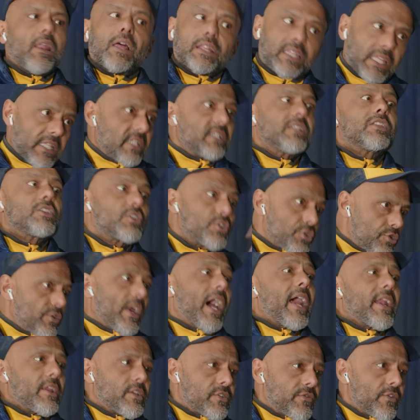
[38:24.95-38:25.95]
Like they did the
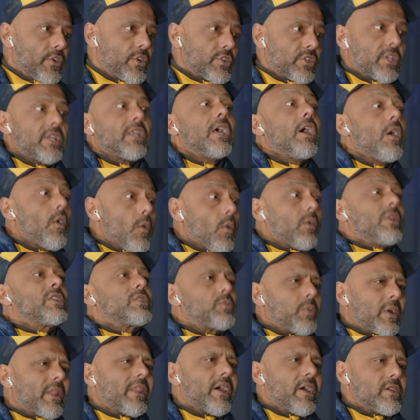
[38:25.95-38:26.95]
Stratos version. Well, this
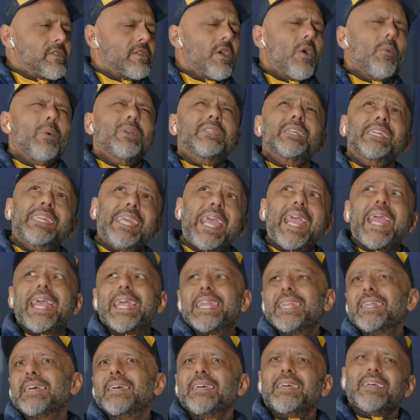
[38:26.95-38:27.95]
is one of those, which
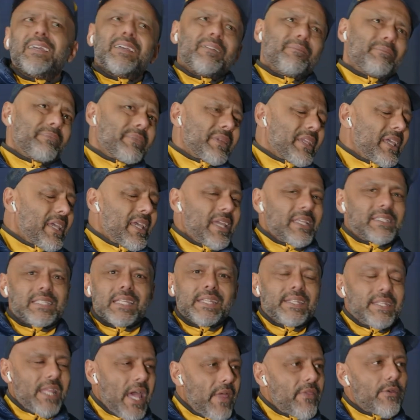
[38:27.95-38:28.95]
again, it's
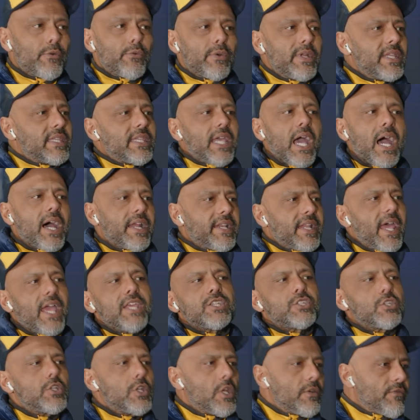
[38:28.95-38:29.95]
another
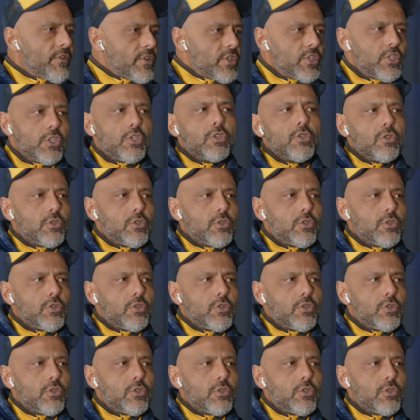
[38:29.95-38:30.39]
reincarnation of a new...